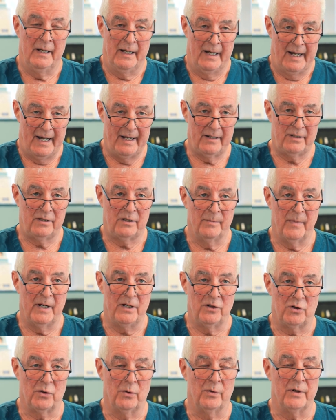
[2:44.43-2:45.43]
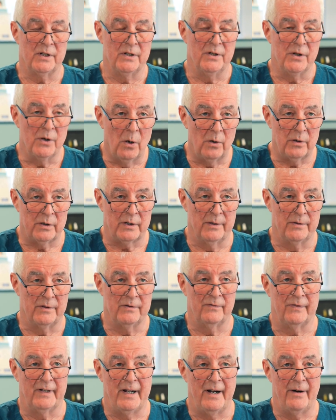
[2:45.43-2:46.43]
has to make sure it's not going to
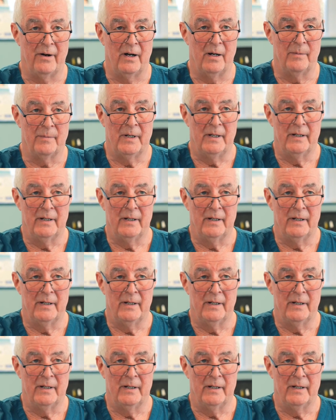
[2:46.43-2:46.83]
flare up